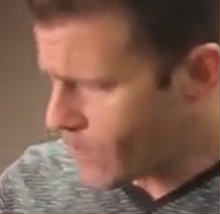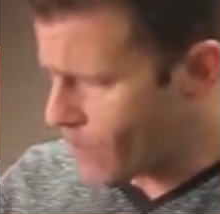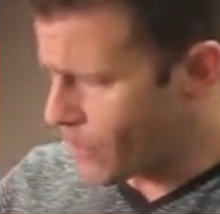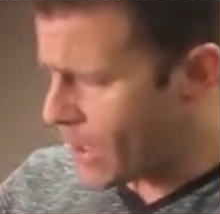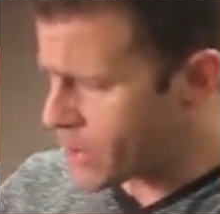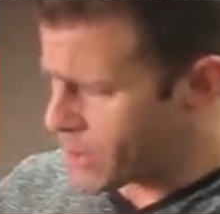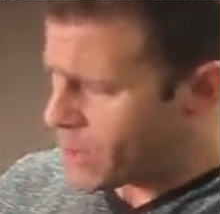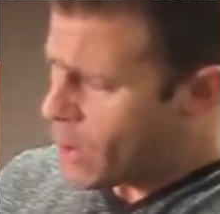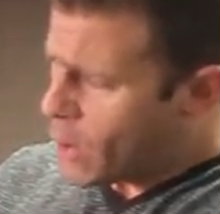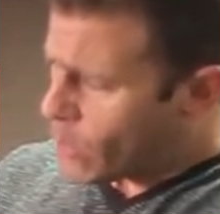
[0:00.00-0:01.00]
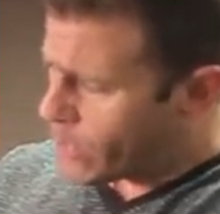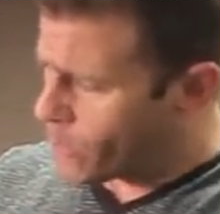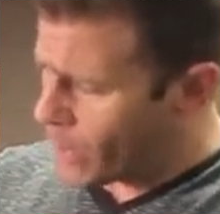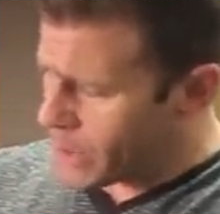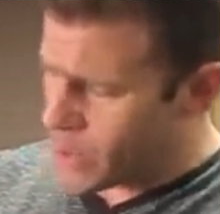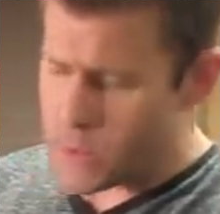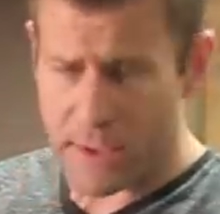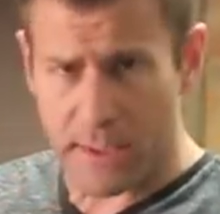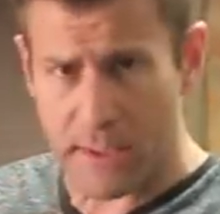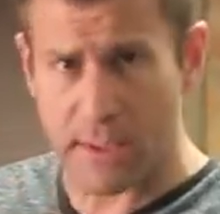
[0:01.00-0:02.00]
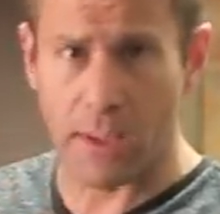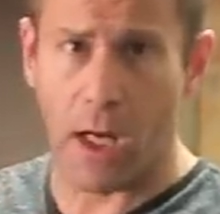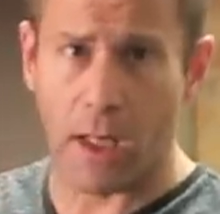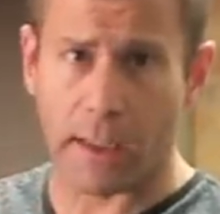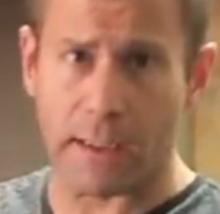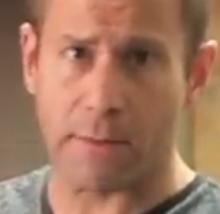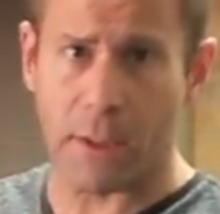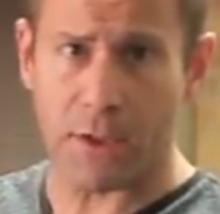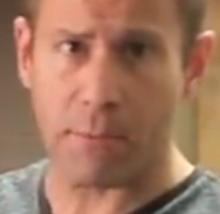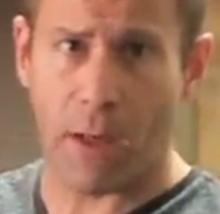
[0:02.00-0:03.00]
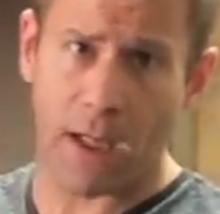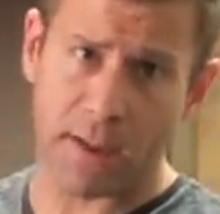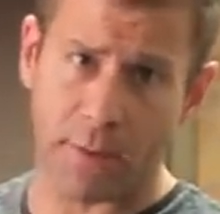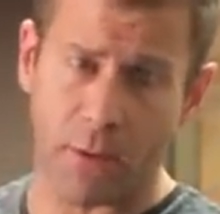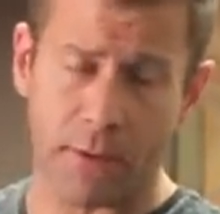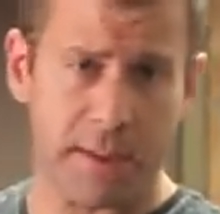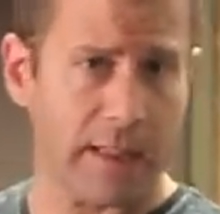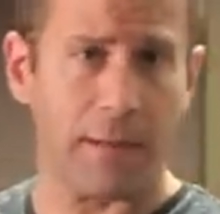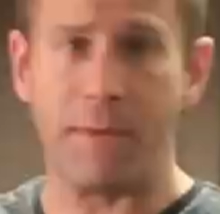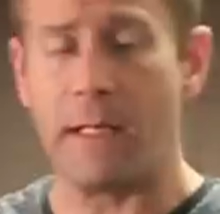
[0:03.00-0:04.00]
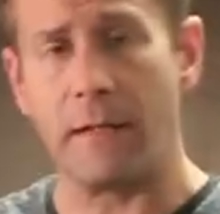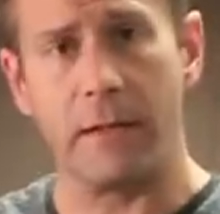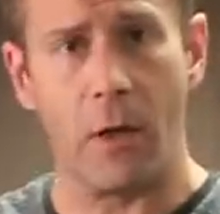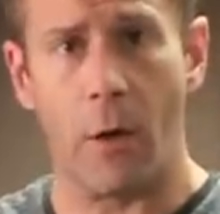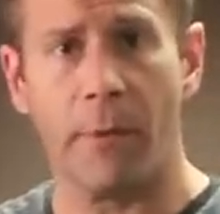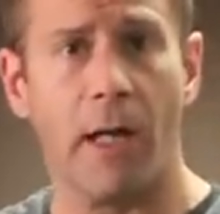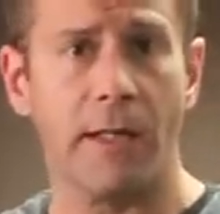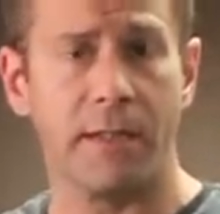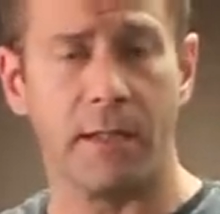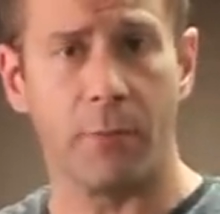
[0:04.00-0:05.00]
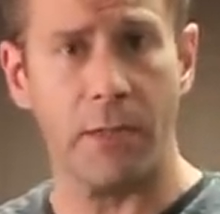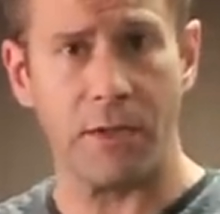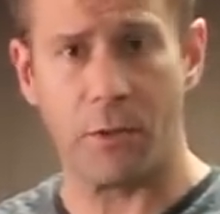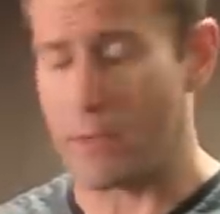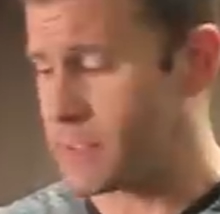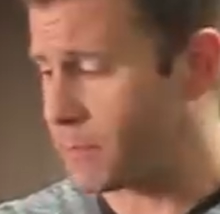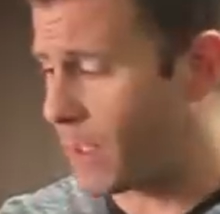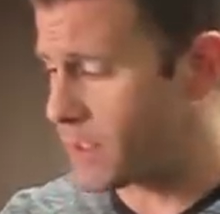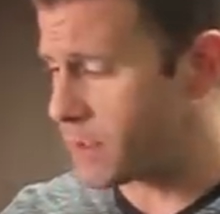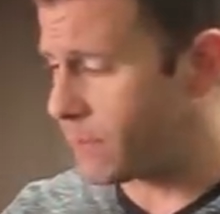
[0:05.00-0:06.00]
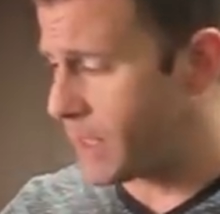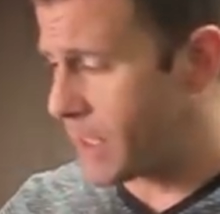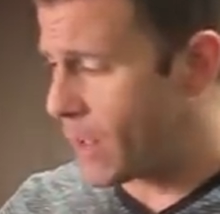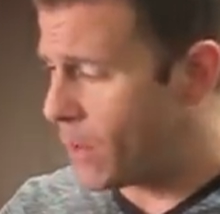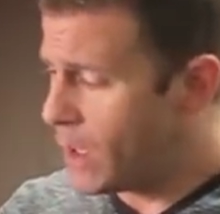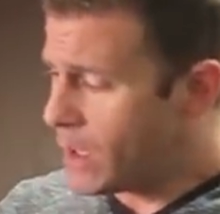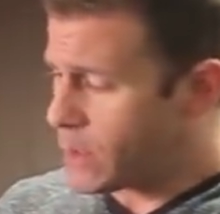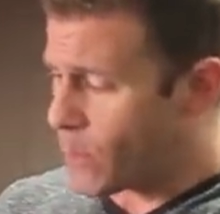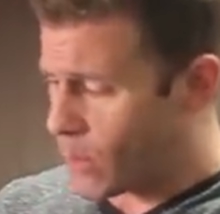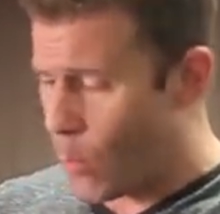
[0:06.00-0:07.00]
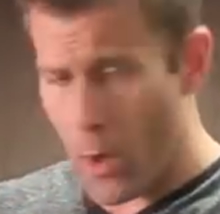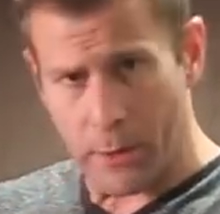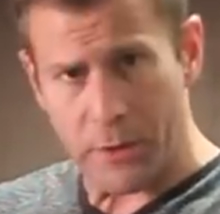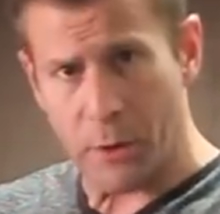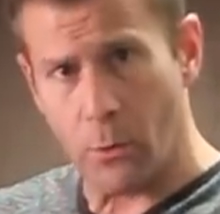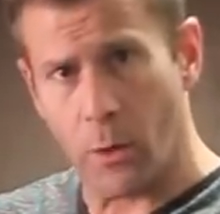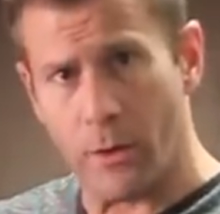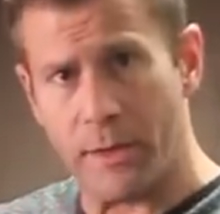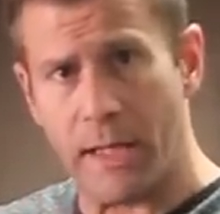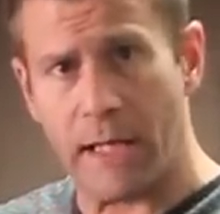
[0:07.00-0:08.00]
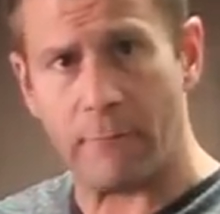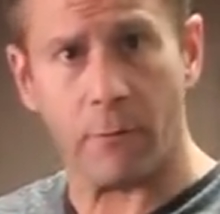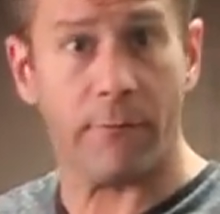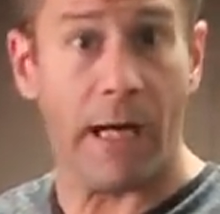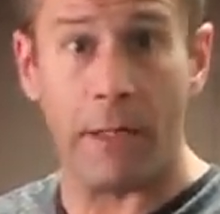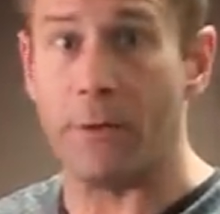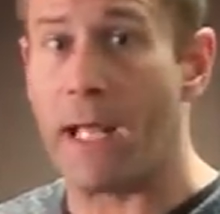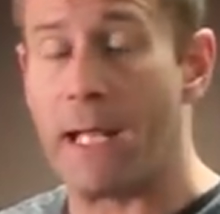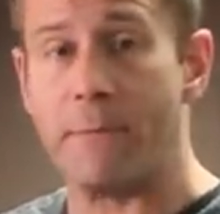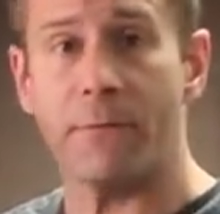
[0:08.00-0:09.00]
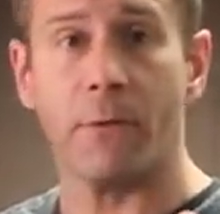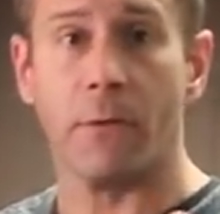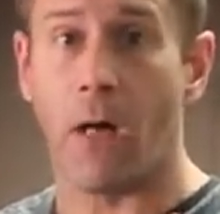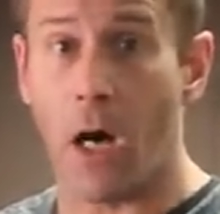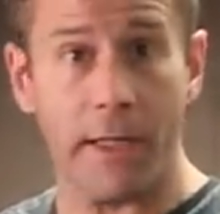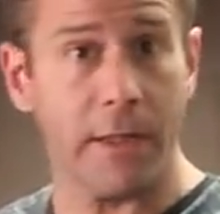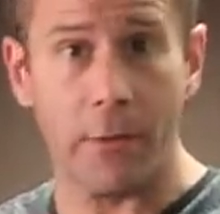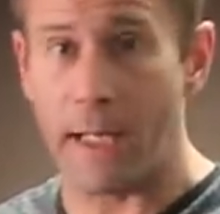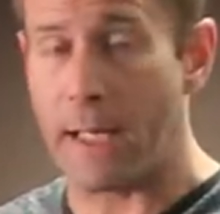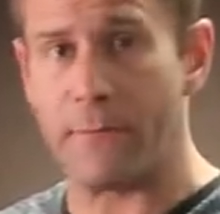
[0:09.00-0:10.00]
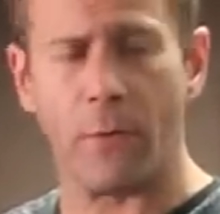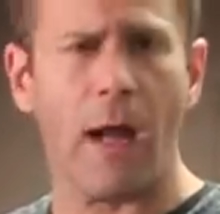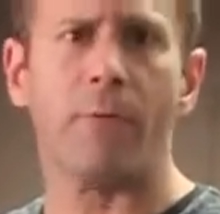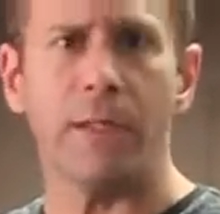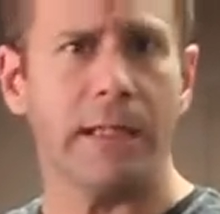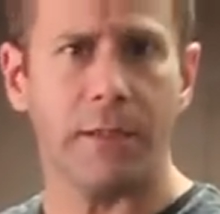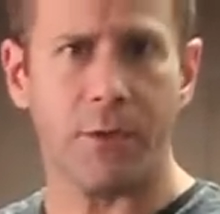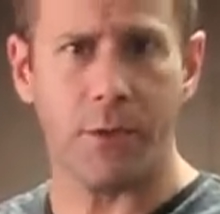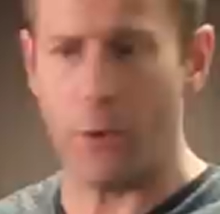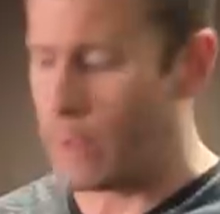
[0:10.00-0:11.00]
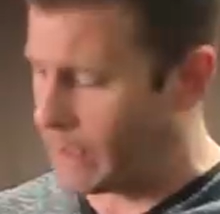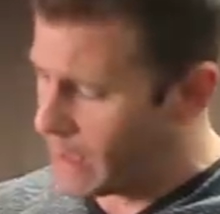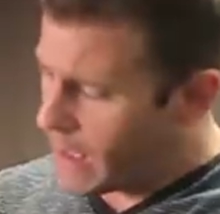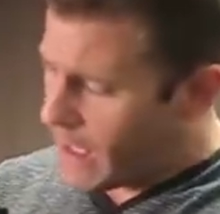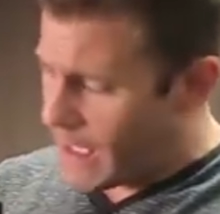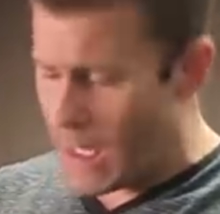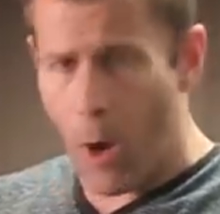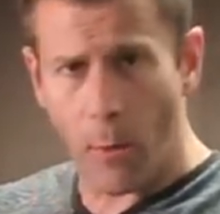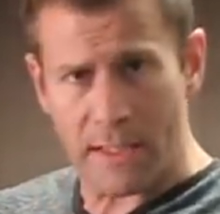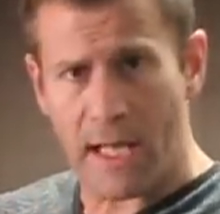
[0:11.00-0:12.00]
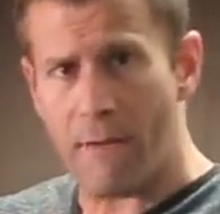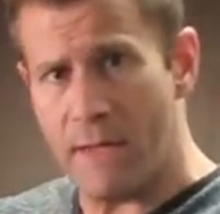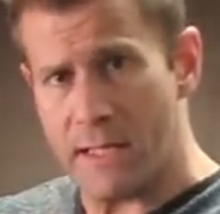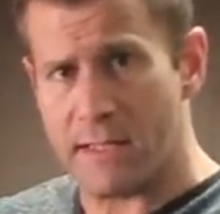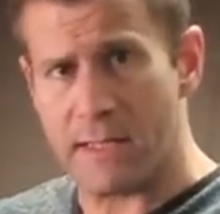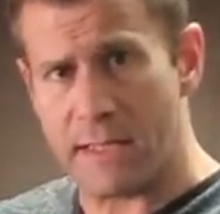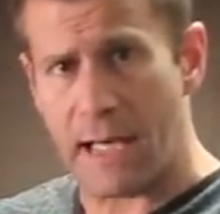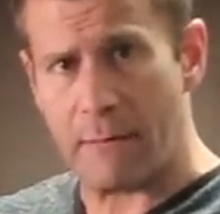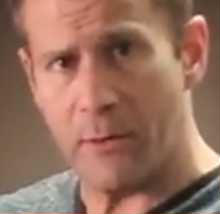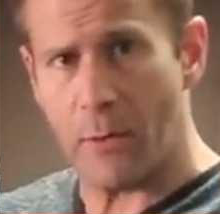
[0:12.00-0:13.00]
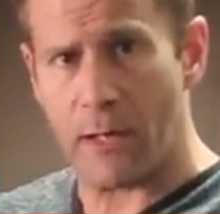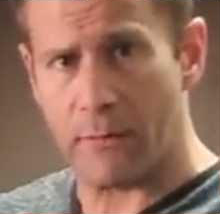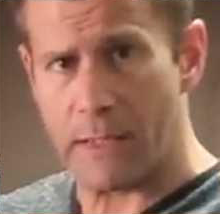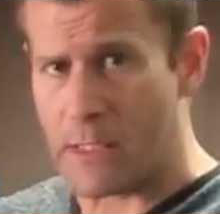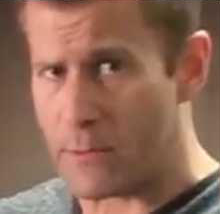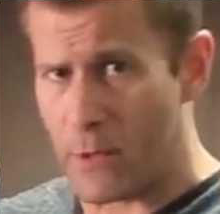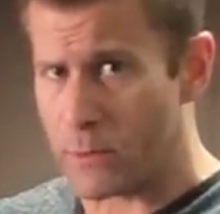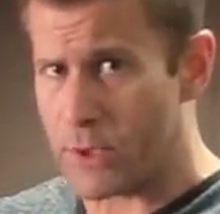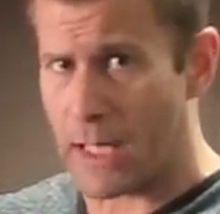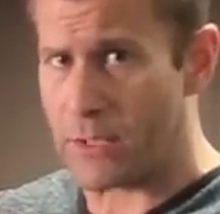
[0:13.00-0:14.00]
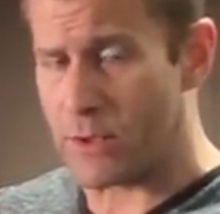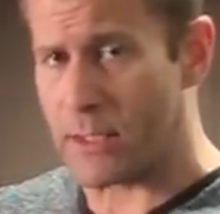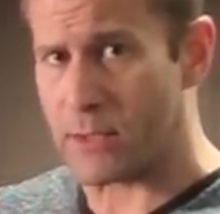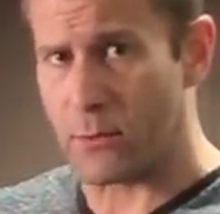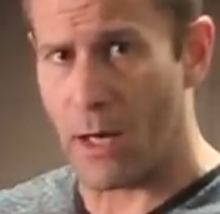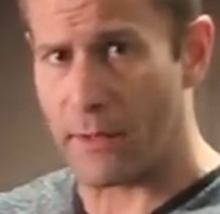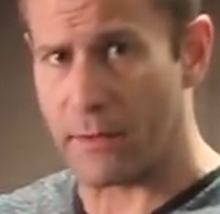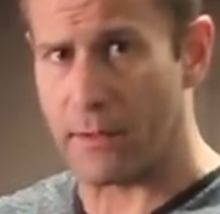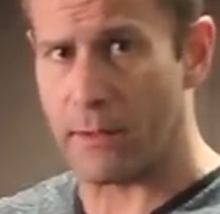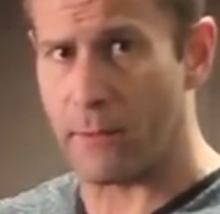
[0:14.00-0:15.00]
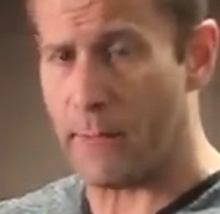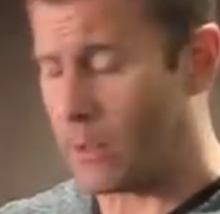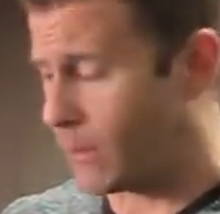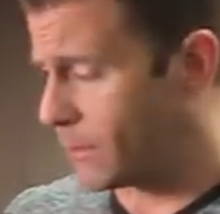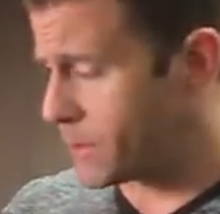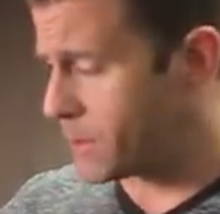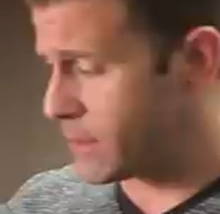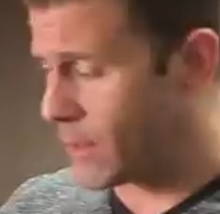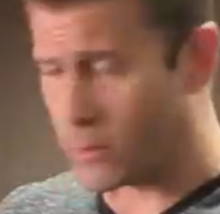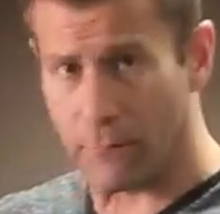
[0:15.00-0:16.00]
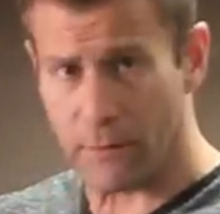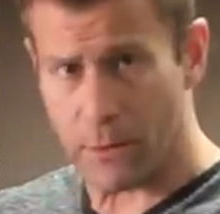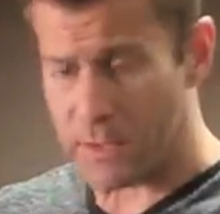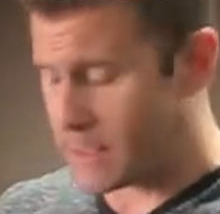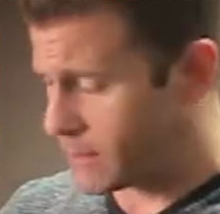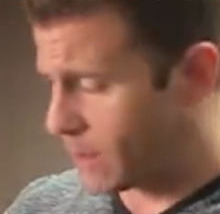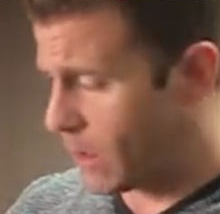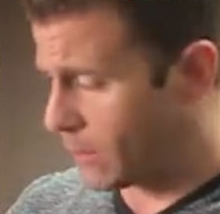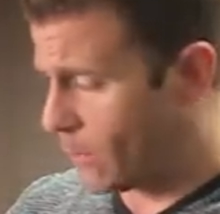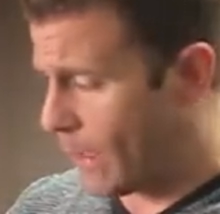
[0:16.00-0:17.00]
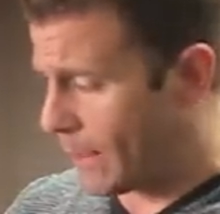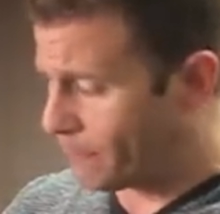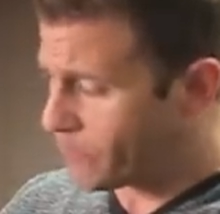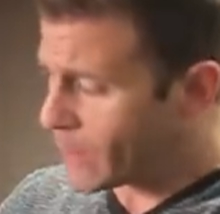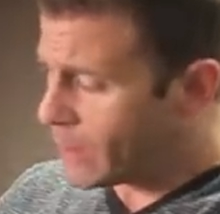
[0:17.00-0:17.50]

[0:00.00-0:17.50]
production, we would want to use the slug as much as possible. The same thing, applies to the print story as applies to video. You want a 1 or 2 word thing for file names, for audio names, for everything that you're doing, and always have this the same throughout the video. Don't change this throughout the middle. It'll just, confuse things along the way.